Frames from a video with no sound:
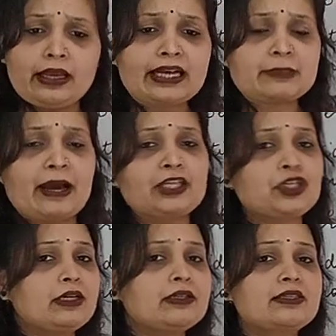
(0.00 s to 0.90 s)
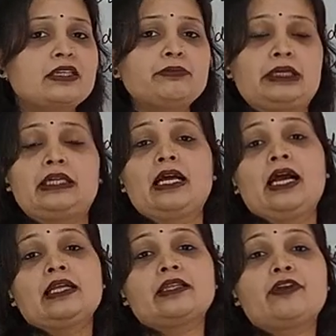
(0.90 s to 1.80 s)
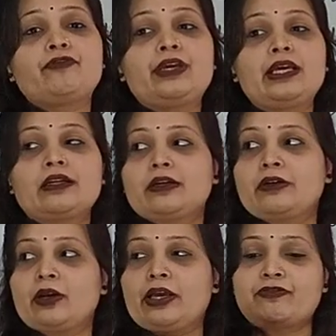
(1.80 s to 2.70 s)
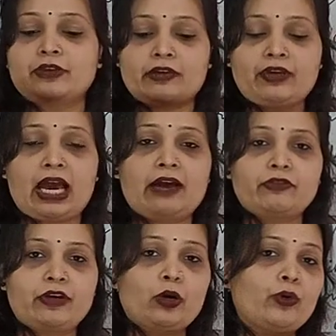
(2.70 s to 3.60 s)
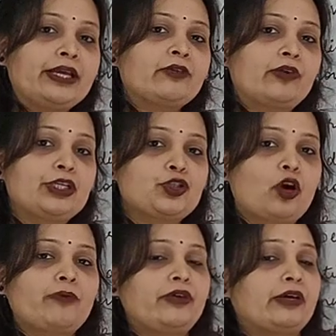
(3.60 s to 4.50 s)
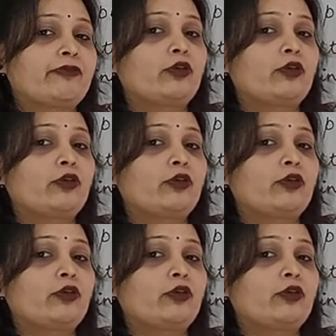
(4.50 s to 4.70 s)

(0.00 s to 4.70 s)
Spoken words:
Expansion doesn't mean that if we are owning one shop,